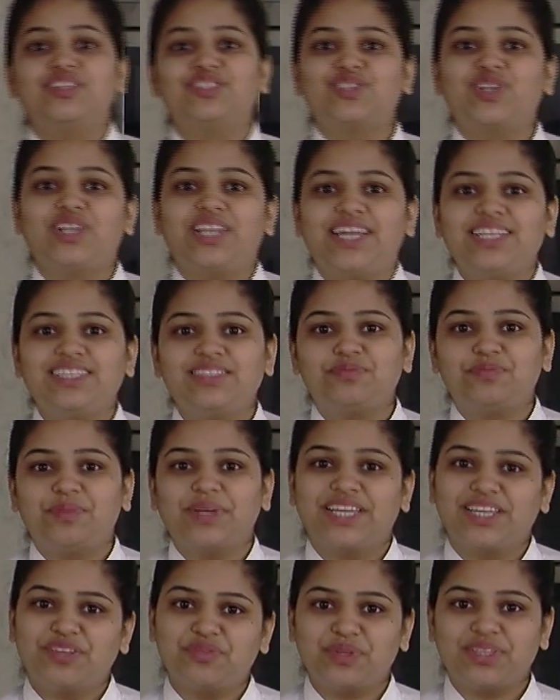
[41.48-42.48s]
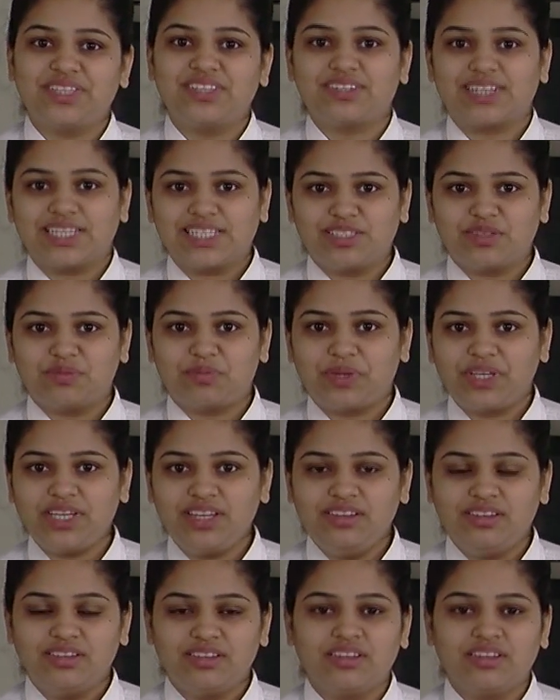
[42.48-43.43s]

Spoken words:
So let's begin with the recipe.